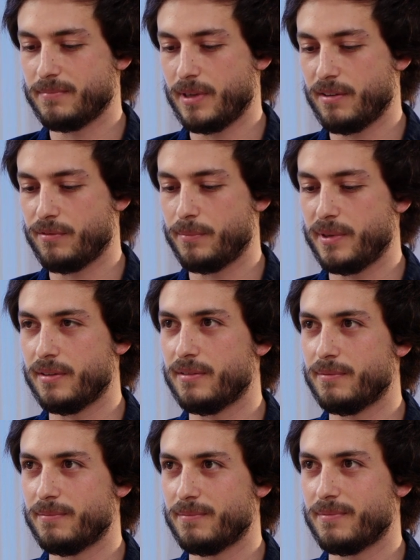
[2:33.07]
have
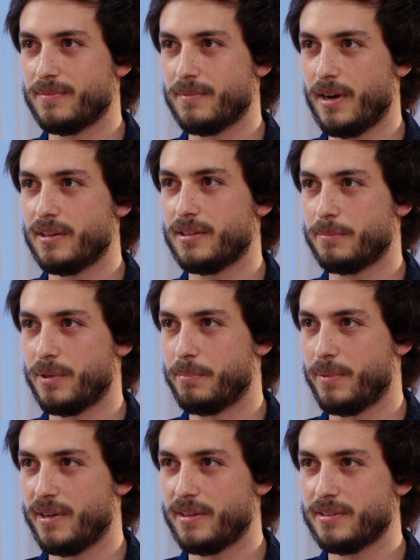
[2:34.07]
been
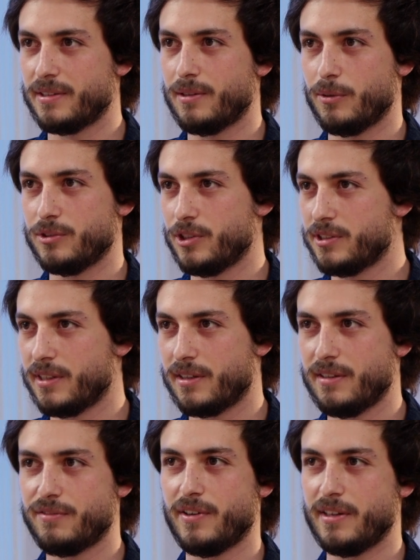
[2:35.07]
underprepared
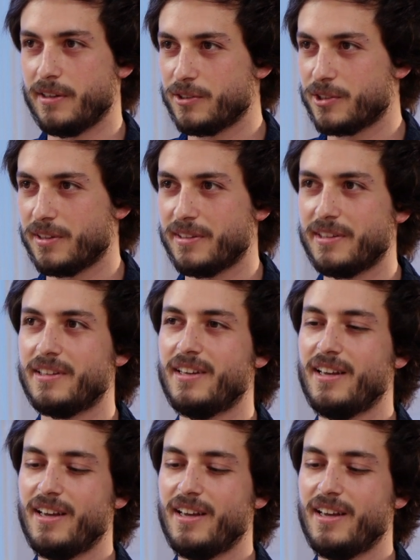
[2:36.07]
logistically, financially,